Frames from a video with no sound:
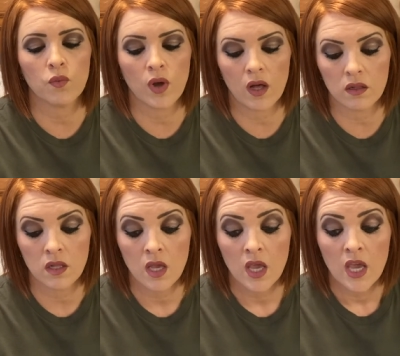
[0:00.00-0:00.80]
Well,
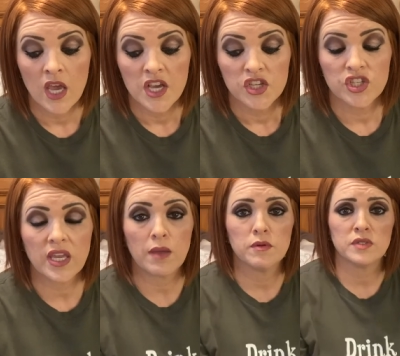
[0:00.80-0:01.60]
she
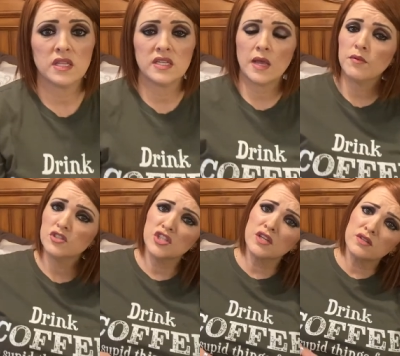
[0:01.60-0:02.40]
came up to the table
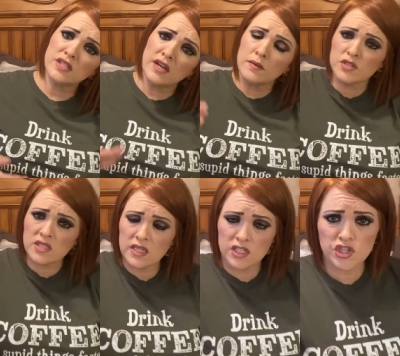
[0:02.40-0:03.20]
and she goes, here, I'm just
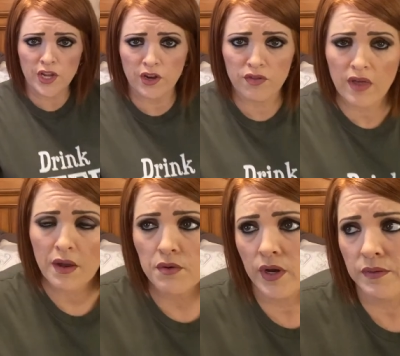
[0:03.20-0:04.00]
going to check your
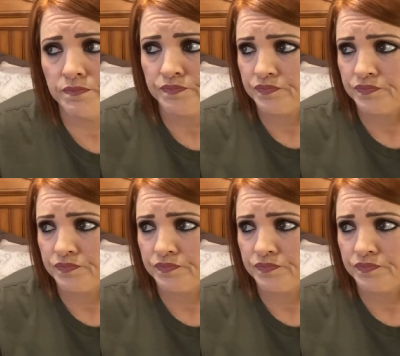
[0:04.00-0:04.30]
thyroid.